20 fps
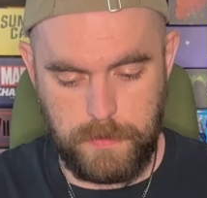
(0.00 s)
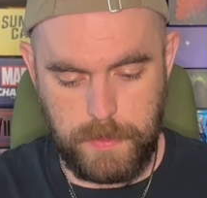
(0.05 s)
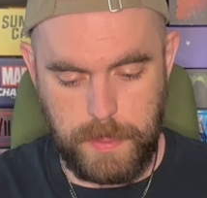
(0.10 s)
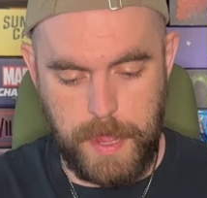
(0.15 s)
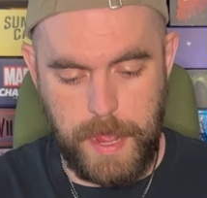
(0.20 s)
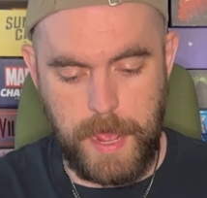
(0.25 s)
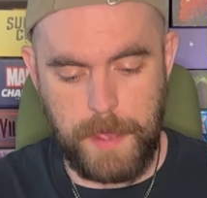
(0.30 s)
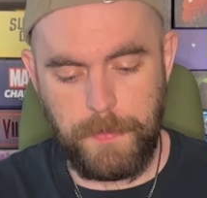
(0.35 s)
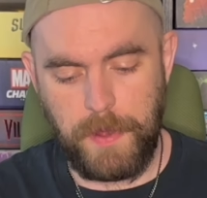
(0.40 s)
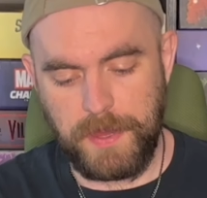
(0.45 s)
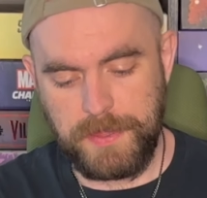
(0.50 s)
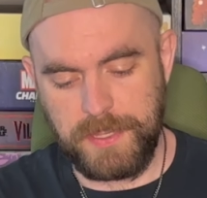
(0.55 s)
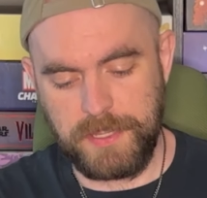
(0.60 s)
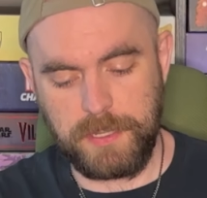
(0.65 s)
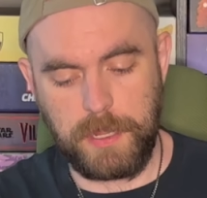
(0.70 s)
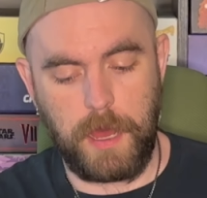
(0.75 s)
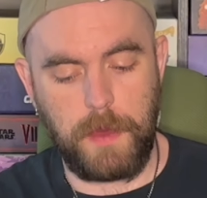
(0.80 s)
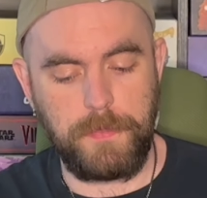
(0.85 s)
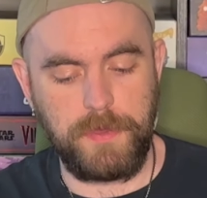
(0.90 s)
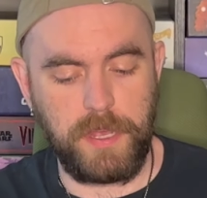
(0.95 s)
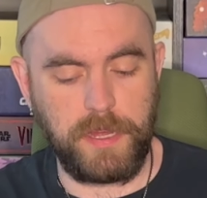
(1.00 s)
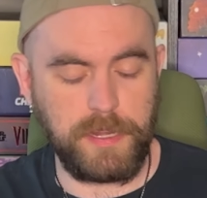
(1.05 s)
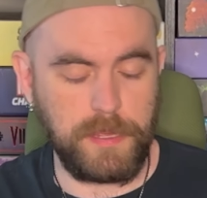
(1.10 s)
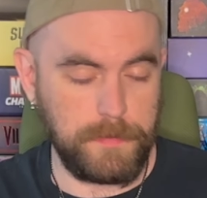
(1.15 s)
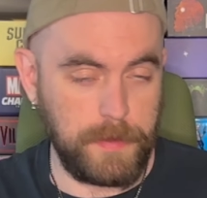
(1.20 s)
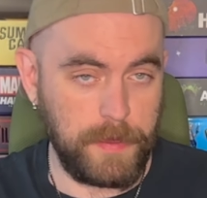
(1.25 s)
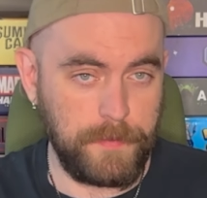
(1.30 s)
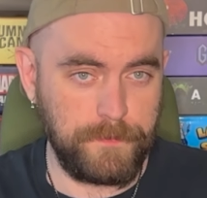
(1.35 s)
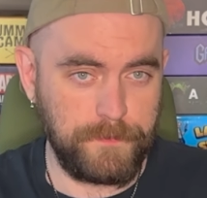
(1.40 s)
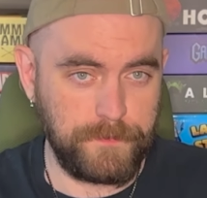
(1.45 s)
I bought this copy on
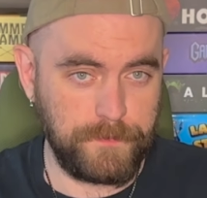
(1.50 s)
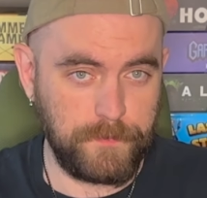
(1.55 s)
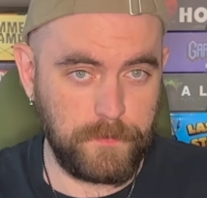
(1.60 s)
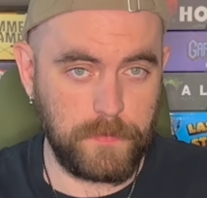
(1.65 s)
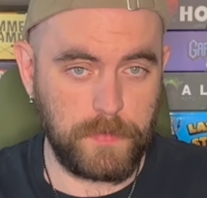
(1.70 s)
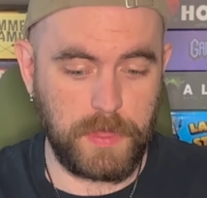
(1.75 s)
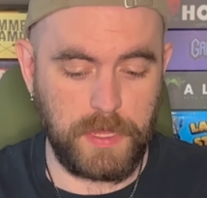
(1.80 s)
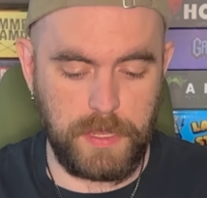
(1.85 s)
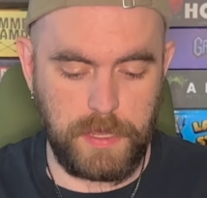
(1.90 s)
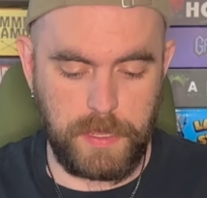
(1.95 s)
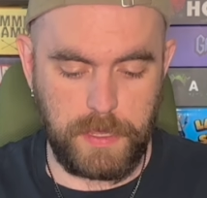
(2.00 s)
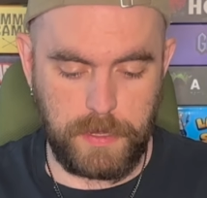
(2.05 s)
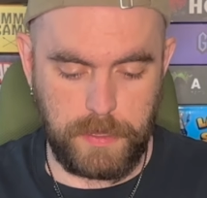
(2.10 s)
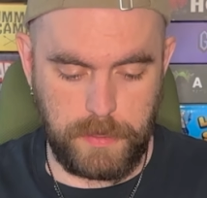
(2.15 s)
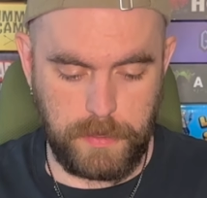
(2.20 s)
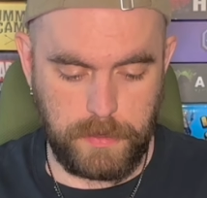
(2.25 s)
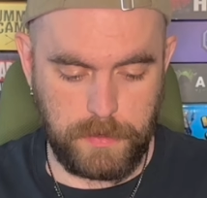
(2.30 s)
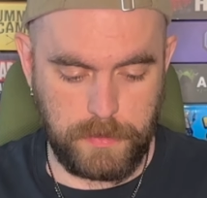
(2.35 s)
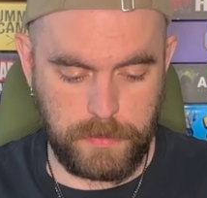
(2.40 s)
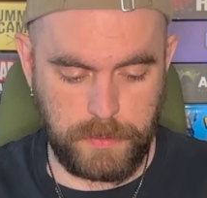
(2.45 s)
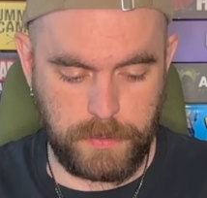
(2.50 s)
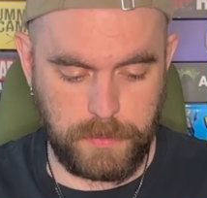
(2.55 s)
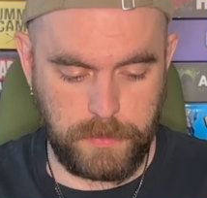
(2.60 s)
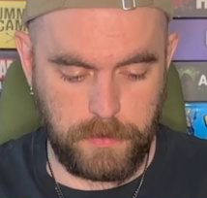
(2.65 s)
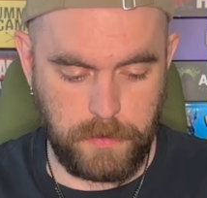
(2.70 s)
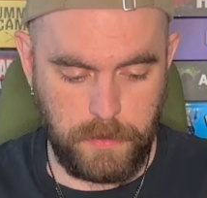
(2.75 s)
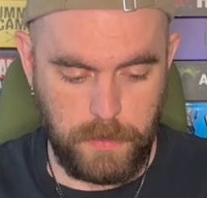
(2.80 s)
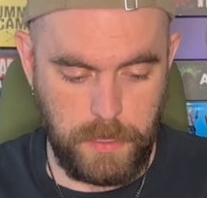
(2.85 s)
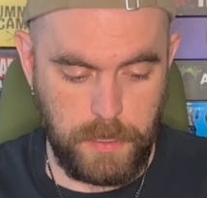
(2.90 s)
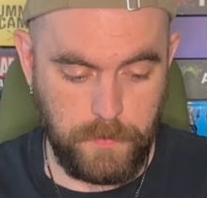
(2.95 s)
eBay.
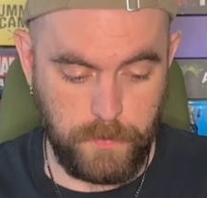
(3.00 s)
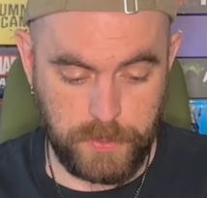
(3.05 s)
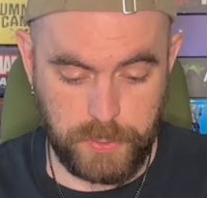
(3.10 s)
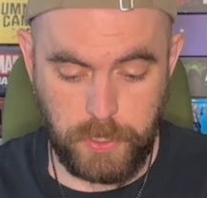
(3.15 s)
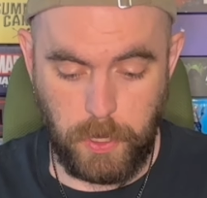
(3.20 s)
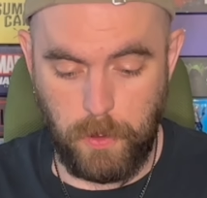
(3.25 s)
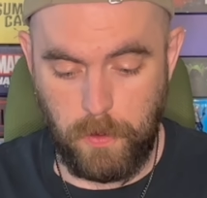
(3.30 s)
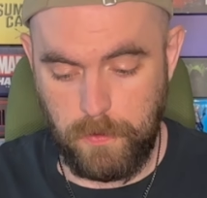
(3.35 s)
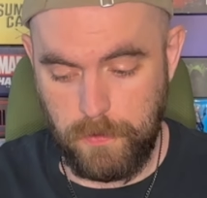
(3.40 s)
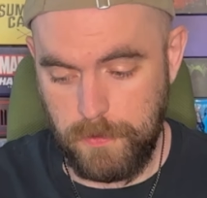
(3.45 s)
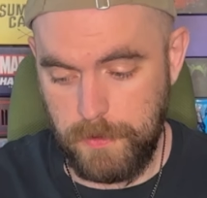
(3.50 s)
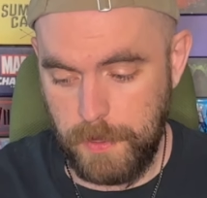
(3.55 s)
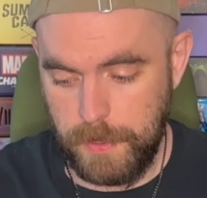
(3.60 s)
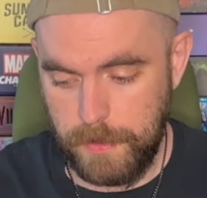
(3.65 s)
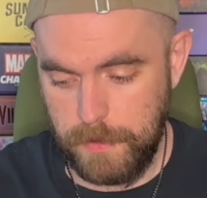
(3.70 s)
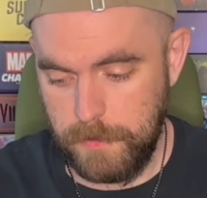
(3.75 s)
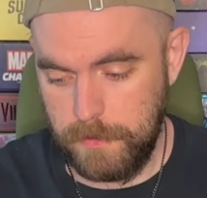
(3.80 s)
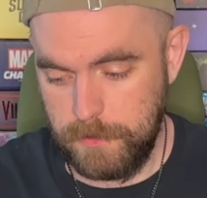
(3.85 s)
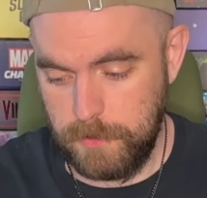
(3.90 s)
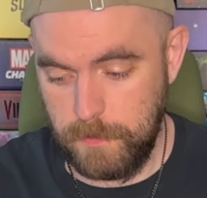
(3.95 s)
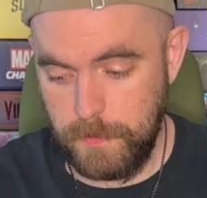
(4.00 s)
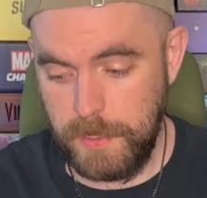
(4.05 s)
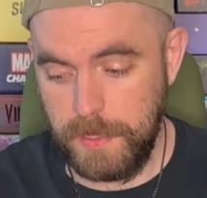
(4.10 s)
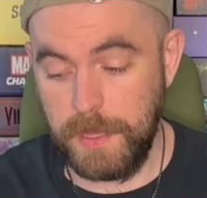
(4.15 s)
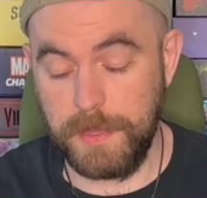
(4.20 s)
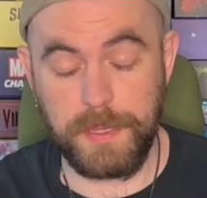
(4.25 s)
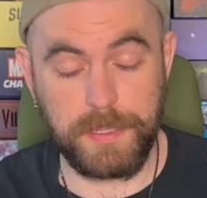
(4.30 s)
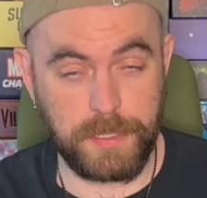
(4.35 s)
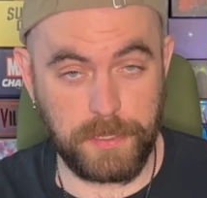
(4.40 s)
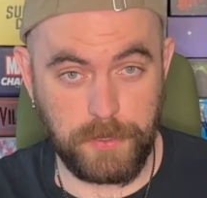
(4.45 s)
It was told to me
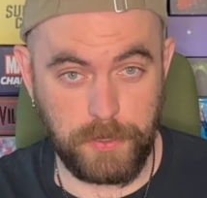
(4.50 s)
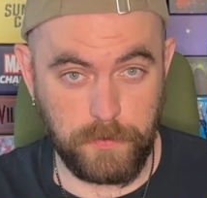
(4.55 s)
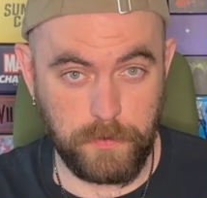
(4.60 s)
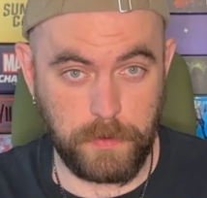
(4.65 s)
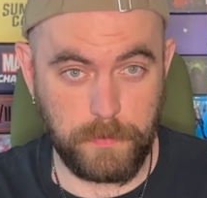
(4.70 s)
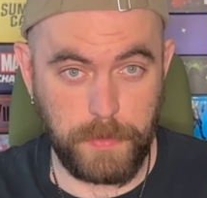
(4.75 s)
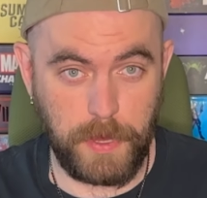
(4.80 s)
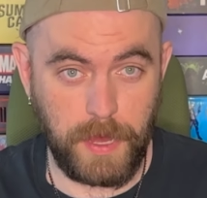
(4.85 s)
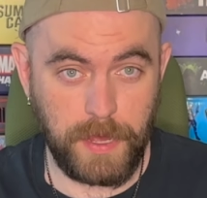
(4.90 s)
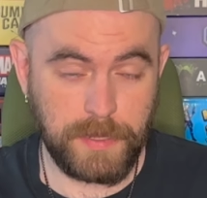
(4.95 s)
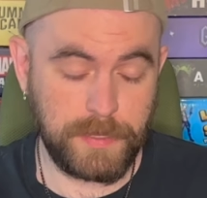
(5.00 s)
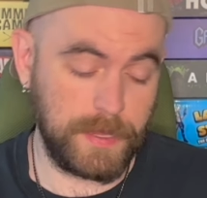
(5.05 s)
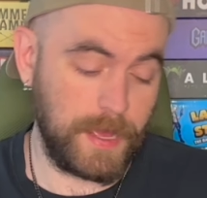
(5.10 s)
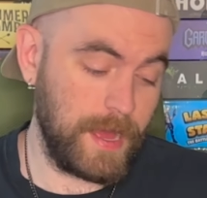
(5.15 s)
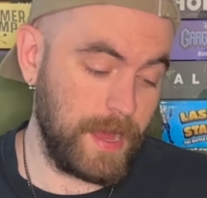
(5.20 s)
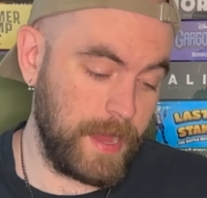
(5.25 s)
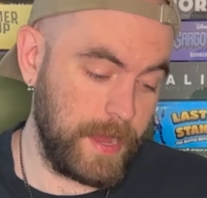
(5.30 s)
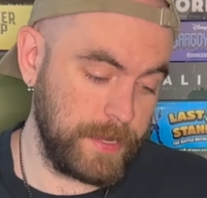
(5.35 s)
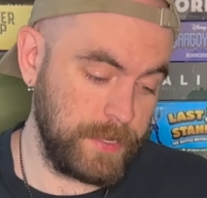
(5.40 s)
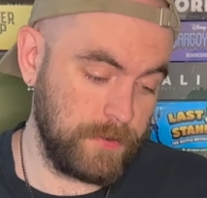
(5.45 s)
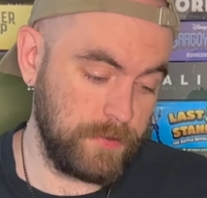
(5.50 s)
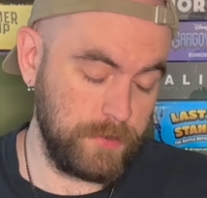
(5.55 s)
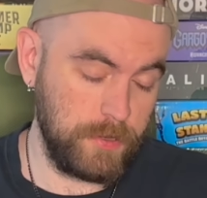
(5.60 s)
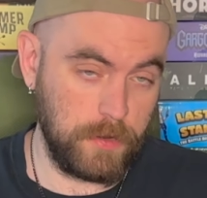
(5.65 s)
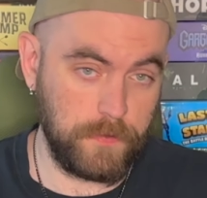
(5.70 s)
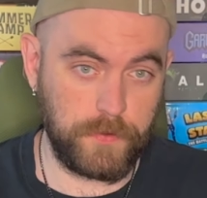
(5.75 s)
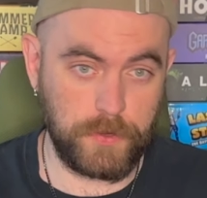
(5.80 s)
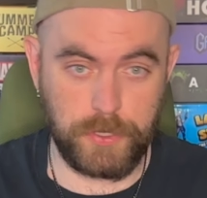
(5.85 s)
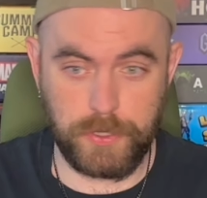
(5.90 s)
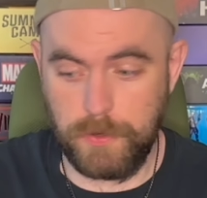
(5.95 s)
that this is new unbox. I don't
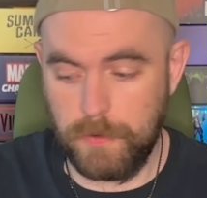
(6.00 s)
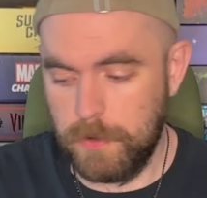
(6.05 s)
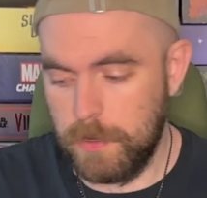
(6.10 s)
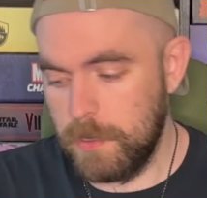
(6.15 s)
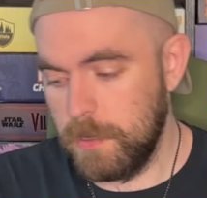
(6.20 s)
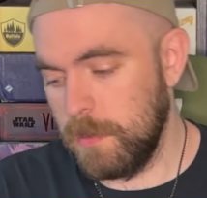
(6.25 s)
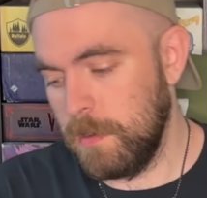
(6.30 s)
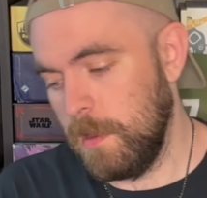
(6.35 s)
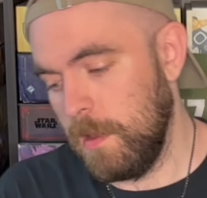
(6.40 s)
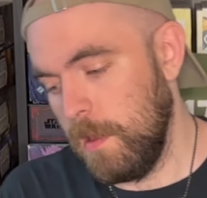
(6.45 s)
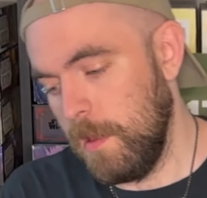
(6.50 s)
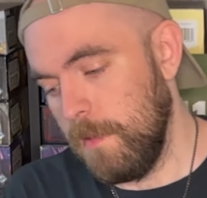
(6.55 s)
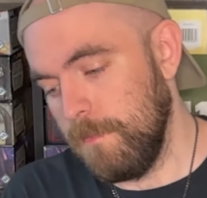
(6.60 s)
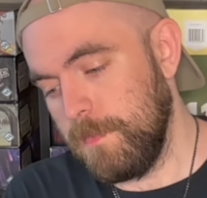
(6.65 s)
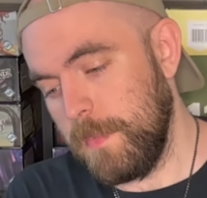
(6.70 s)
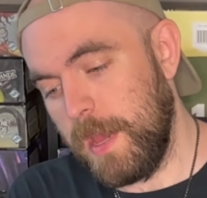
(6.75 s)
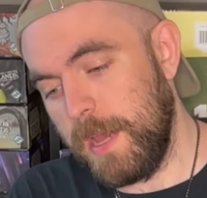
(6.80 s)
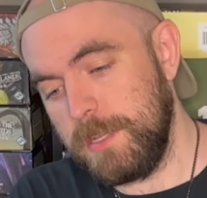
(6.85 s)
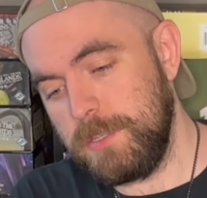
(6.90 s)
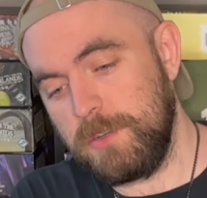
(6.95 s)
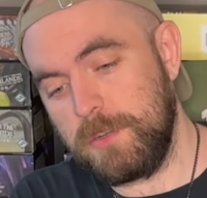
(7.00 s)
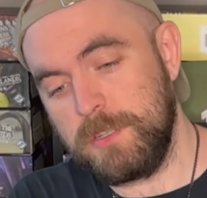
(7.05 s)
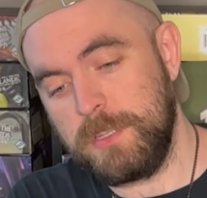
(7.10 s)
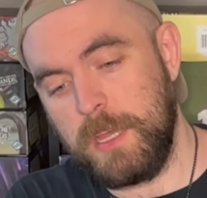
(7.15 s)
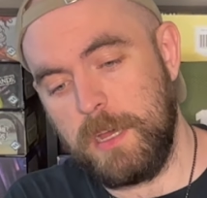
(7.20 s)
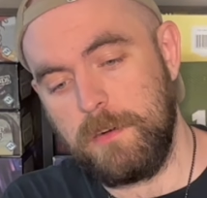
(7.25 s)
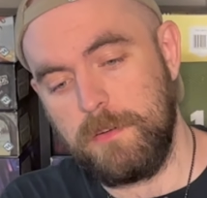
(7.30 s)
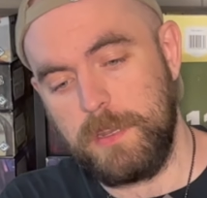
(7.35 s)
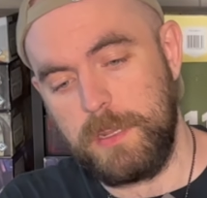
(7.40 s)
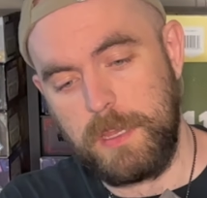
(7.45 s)
know for sure. As you can
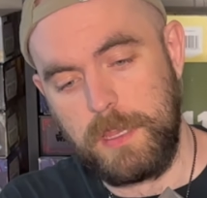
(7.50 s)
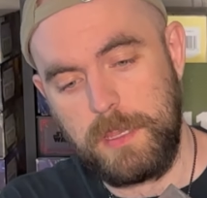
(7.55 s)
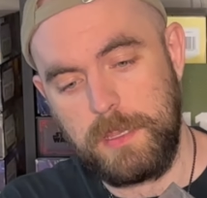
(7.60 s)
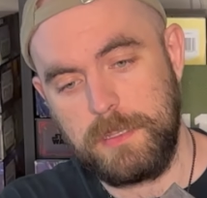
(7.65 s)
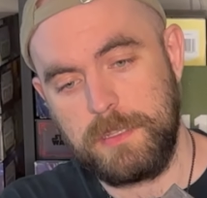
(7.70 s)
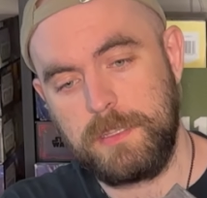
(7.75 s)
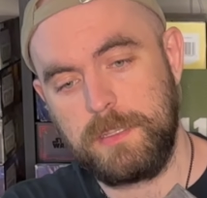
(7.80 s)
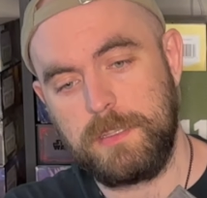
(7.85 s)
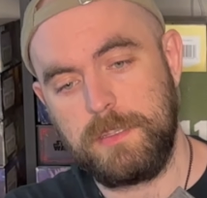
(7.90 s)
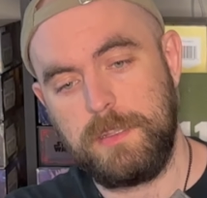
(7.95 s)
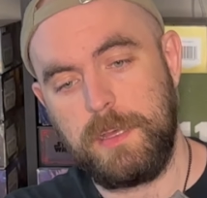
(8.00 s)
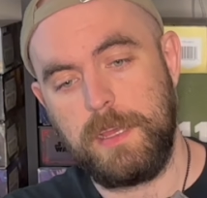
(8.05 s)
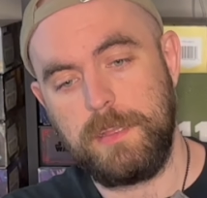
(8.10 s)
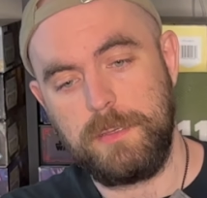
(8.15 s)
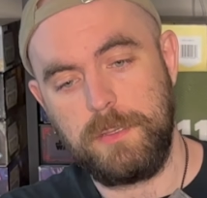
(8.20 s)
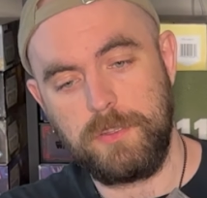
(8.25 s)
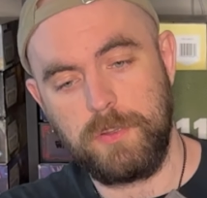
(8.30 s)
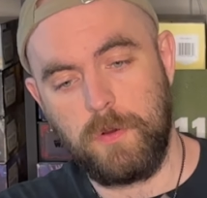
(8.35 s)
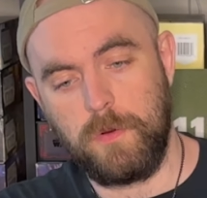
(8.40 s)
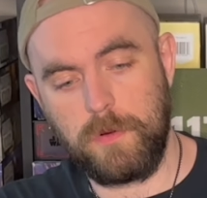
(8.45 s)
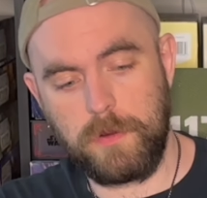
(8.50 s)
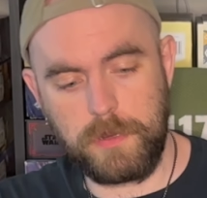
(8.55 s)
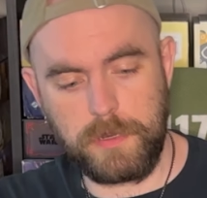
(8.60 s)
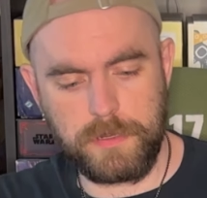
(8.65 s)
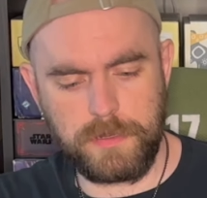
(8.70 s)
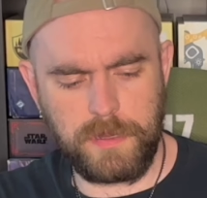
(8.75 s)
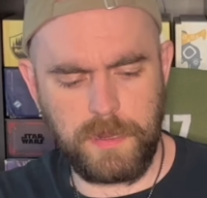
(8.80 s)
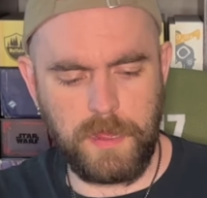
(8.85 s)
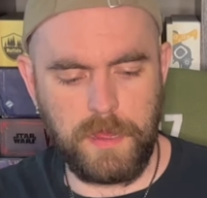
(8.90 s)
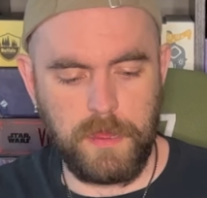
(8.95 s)
tell, it is slightly
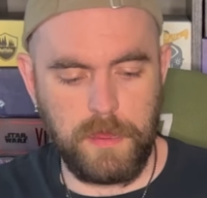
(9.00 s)
torn.